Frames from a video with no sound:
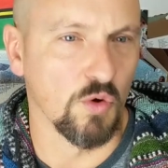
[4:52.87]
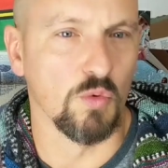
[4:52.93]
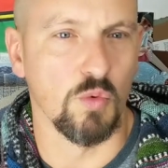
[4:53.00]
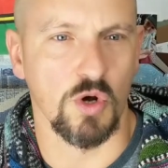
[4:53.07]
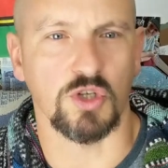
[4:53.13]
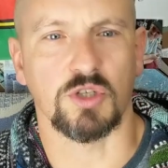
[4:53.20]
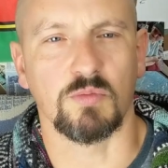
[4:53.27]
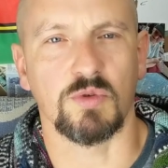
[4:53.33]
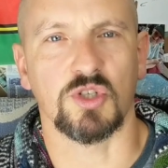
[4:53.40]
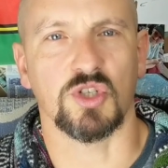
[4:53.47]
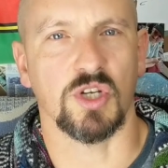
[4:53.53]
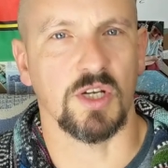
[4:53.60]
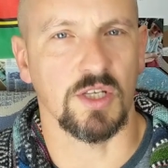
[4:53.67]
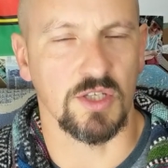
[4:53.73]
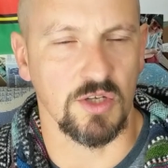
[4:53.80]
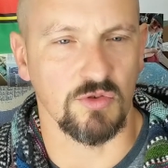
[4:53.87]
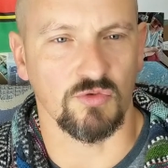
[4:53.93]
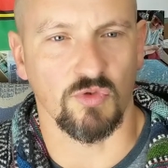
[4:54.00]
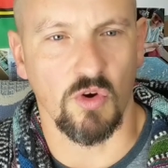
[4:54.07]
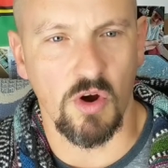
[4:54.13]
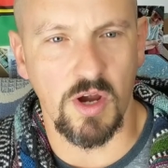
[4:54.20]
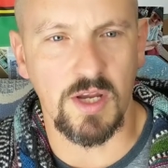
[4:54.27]
full washing machines
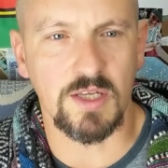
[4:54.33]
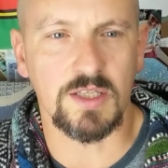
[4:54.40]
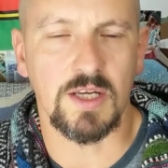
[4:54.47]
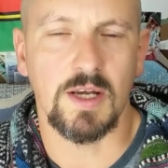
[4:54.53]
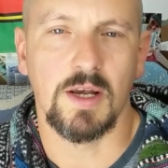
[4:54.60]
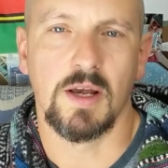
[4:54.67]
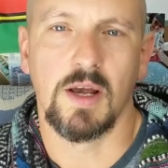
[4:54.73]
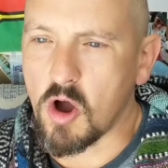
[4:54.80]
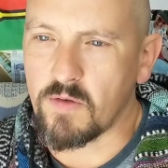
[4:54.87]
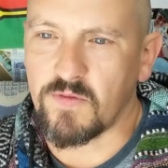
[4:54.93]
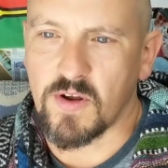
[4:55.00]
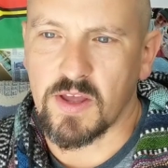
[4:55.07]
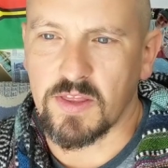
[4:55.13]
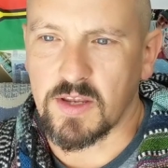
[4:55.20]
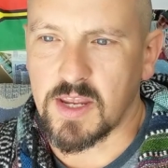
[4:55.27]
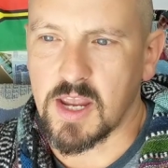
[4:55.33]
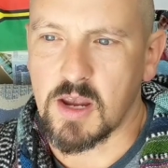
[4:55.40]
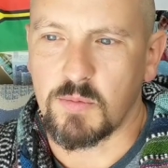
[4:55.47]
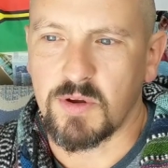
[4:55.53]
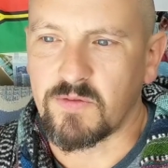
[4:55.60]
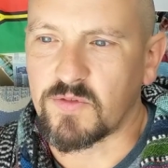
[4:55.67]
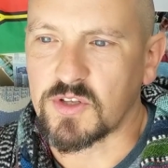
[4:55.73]
and dryers. I found the
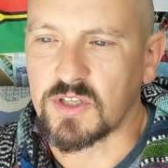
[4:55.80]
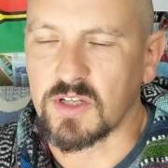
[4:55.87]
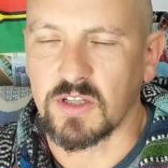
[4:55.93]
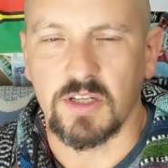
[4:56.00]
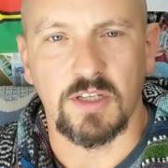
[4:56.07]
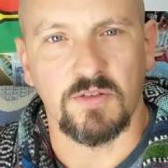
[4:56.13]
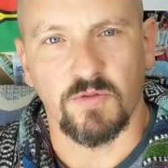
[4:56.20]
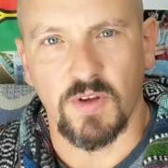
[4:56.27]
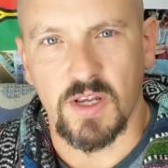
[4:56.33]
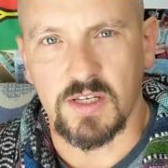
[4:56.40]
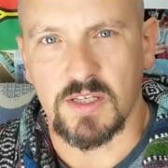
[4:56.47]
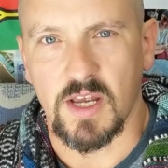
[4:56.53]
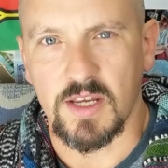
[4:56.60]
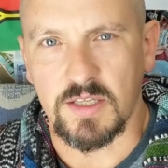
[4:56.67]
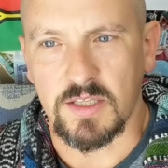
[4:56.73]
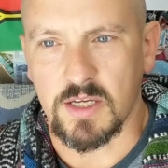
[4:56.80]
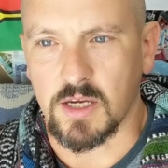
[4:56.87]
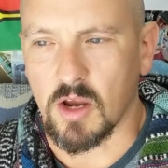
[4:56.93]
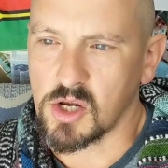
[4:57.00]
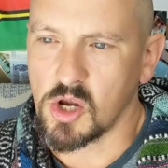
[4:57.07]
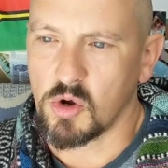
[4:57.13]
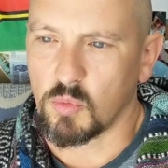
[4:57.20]
camping facilities
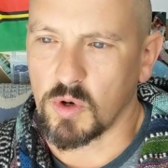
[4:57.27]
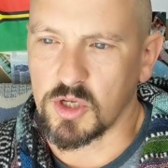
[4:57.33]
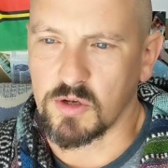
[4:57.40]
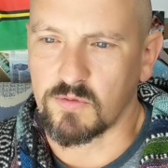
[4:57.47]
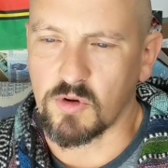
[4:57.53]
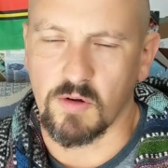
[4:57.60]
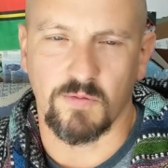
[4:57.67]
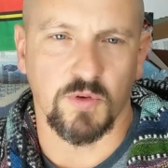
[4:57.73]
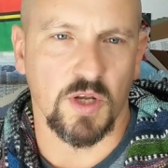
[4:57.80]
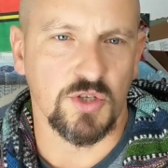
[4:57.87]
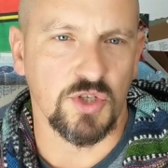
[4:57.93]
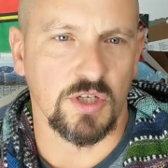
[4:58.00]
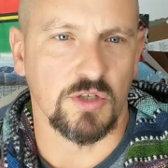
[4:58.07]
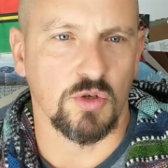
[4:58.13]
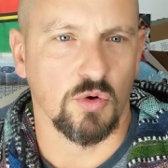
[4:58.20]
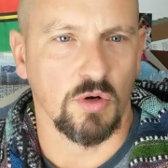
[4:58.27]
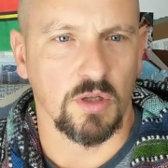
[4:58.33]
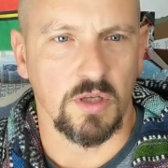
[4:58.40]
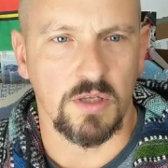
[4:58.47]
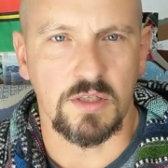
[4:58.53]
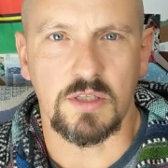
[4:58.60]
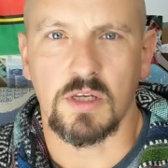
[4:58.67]
fantastic. When you've got flushing
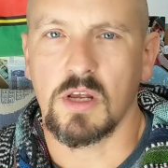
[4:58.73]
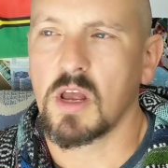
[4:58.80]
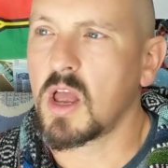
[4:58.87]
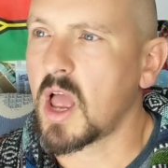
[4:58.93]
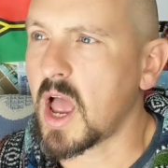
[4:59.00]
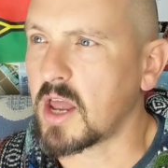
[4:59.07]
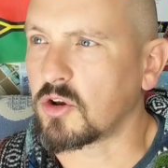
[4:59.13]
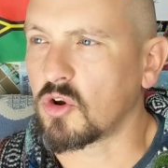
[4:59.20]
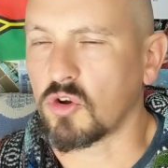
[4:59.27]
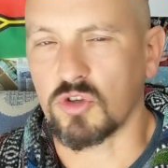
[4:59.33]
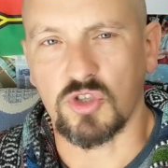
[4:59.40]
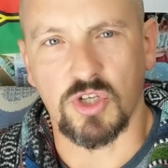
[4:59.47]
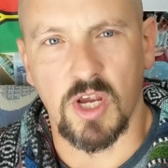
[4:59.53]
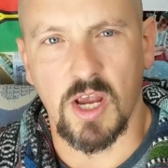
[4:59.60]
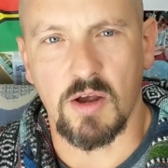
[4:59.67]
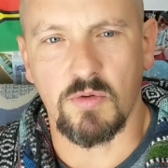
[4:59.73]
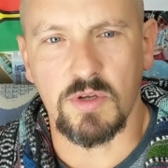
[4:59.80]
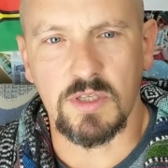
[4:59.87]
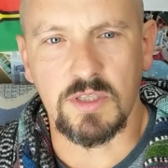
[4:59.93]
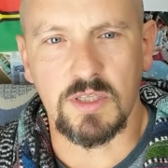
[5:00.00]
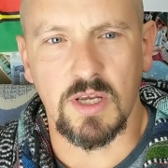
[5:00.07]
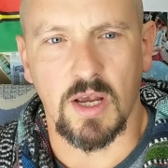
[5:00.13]
toilets and hot
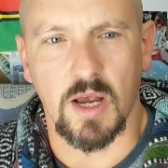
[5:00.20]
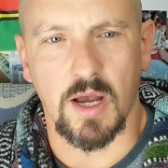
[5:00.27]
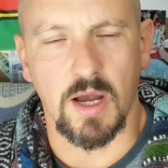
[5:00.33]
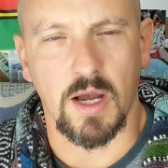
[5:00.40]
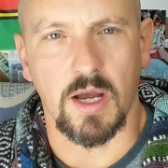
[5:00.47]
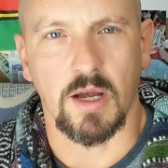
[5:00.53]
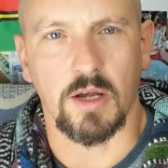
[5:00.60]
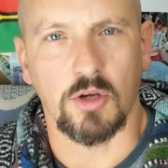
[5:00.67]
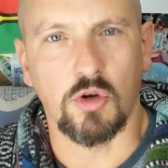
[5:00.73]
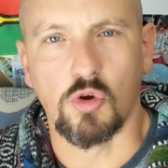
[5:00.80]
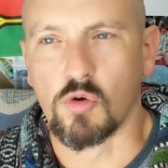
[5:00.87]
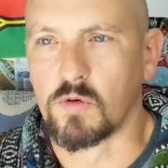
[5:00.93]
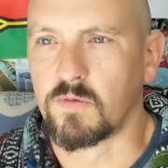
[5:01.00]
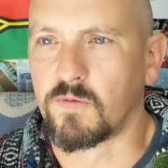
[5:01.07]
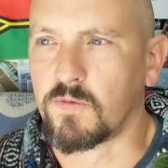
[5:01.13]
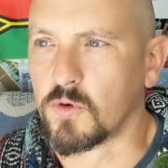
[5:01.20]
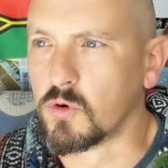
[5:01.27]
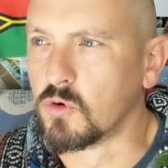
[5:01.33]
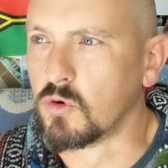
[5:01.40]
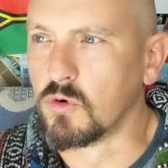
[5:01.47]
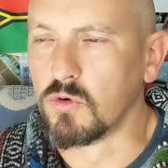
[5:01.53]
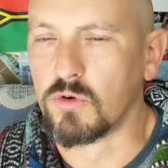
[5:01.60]
showers, good
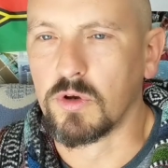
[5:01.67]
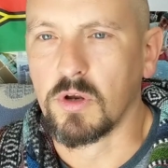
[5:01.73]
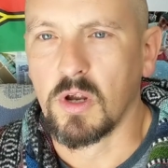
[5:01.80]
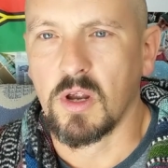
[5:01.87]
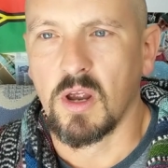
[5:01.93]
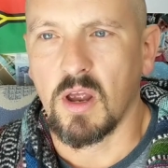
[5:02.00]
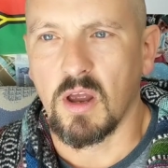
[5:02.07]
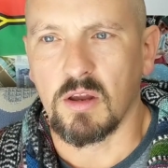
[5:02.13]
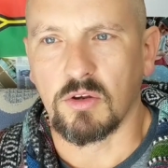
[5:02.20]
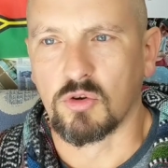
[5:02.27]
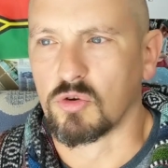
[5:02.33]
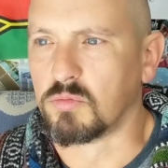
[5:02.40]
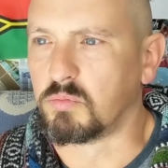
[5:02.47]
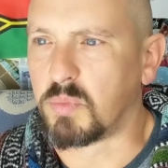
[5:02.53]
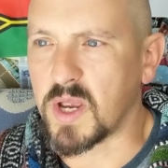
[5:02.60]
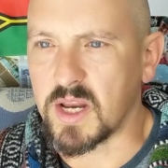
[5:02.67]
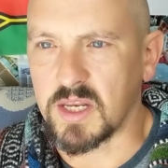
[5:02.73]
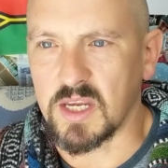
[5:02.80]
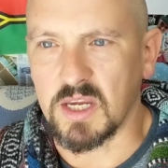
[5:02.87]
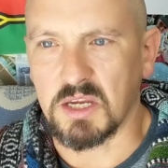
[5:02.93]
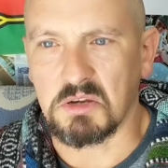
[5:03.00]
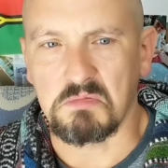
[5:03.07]
food, good
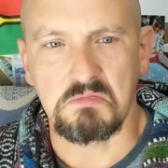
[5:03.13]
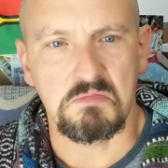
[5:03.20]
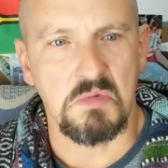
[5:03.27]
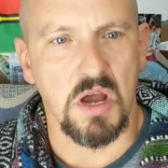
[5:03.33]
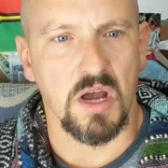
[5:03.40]
bedding,